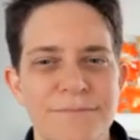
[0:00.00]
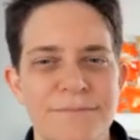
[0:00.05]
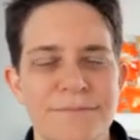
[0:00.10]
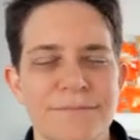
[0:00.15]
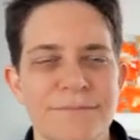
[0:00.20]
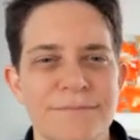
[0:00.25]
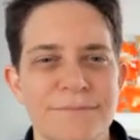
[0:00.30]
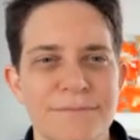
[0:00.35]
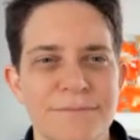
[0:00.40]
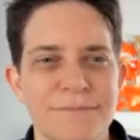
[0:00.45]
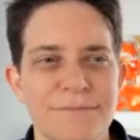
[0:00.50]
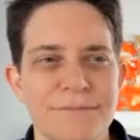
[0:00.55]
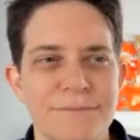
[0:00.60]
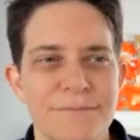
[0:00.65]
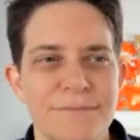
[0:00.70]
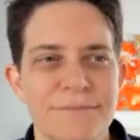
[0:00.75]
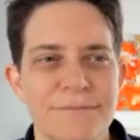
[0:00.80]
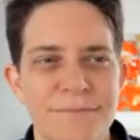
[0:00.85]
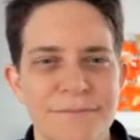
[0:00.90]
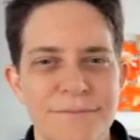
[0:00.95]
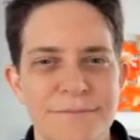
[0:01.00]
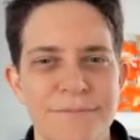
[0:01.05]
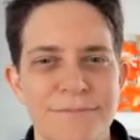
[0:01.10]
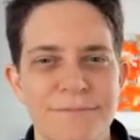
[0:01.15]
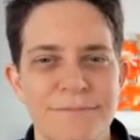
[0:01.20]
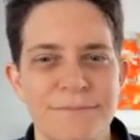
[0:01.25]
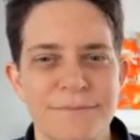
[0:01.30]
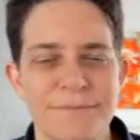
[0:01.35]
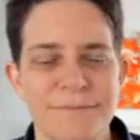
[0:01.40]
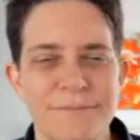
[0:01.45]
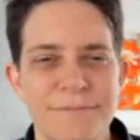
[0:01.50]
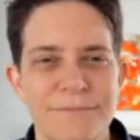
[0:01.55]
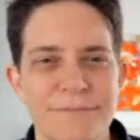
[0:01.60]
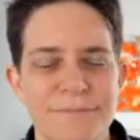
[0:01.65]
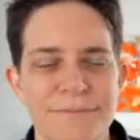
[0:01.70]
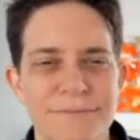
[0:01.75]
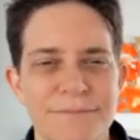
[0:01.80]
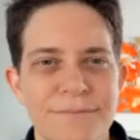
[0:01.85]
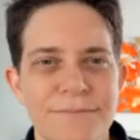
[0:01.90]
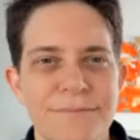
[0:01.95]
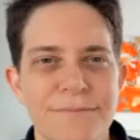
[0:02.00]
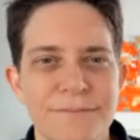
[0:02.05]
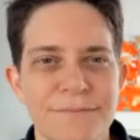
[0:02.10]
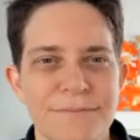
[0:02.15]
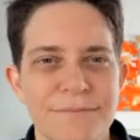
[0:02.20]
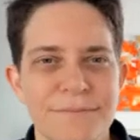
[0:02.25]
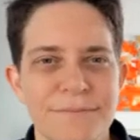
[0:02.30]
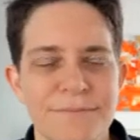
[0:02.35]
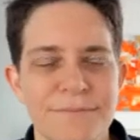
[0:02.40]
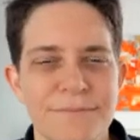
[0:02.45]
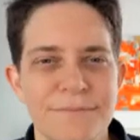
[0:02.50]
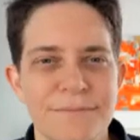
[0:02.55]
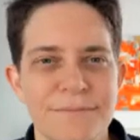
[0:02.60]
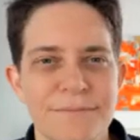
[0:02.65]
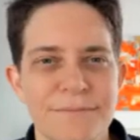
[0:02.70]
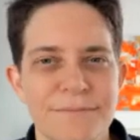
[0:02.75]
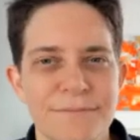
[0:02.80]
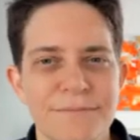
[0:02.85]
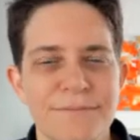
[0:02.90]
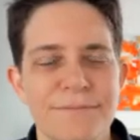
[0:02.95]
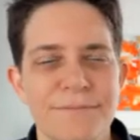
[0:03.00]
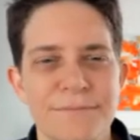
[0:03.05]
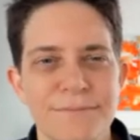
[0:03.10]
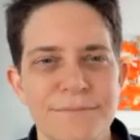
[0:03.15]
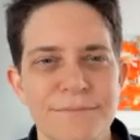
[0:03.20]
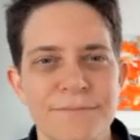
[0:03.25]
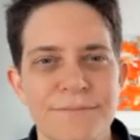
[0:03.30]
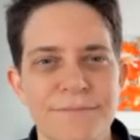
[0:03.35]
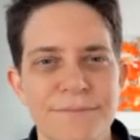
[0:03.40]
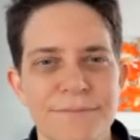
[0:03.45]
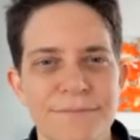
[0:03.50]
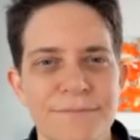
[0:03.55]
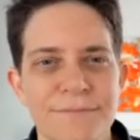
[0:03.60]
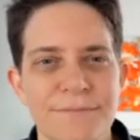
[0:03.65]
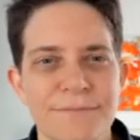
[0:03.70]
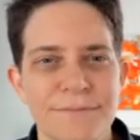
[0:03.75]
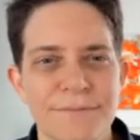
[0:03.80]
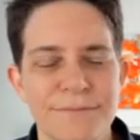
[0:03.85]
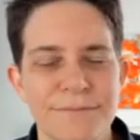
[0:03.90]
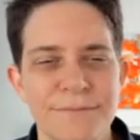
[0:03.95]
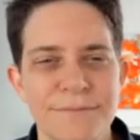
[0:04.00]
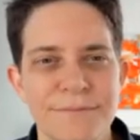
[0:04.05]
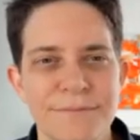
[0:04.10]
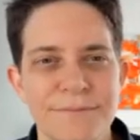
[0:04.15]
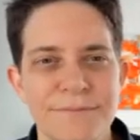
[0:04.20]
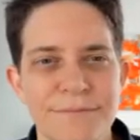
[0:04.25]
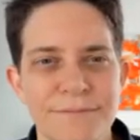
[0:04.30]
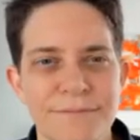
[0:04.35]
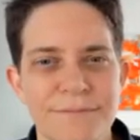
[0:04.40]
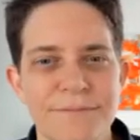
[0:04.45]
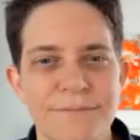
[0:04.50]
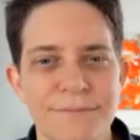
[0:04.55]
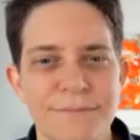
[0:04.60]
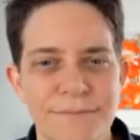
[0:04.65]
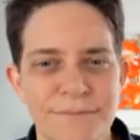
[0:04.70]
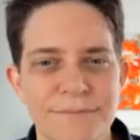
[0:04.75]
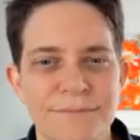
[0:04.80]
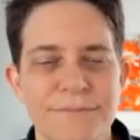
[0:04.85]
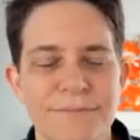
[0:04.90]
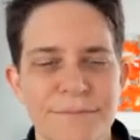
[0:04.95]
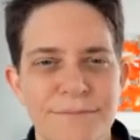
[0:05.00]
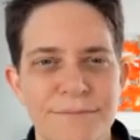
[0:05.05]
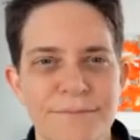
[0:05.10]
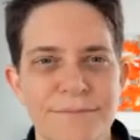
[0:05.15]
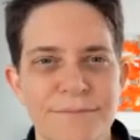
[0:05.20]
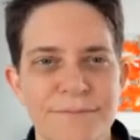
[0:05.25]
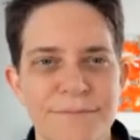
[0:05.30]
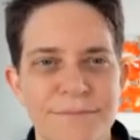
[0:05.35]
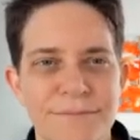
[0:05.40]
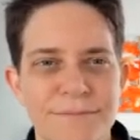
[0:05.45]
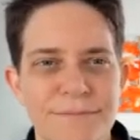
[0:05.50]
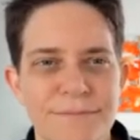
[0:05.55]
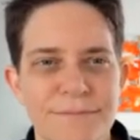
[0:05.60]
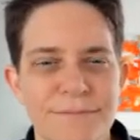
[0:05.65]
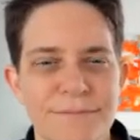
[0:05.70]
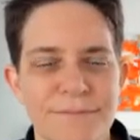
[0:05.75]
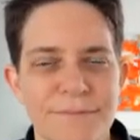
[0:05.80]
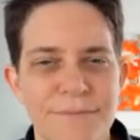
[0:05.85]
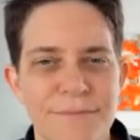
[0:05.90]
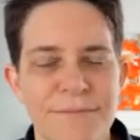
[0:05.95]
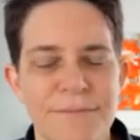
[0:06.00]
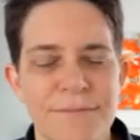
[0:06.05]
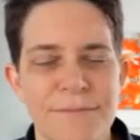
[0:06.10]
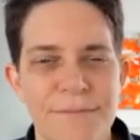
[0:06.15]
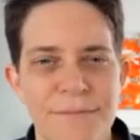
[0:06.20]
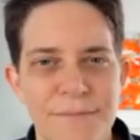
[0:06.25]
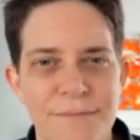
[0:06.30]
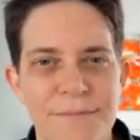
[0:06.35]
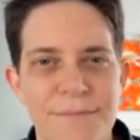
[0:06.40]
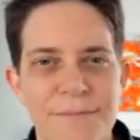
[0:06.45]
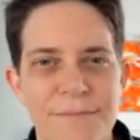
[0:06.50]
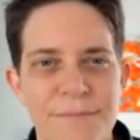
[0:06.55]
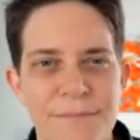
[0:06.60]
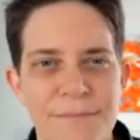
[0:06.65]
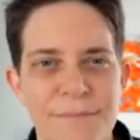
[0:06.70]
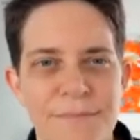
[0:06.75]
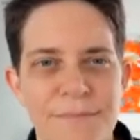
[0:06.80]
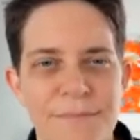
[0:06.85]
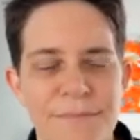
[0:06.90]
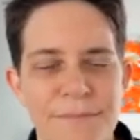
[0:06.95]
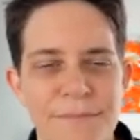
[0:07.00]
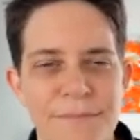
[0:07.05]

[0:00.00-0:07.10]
This person isn't speaking.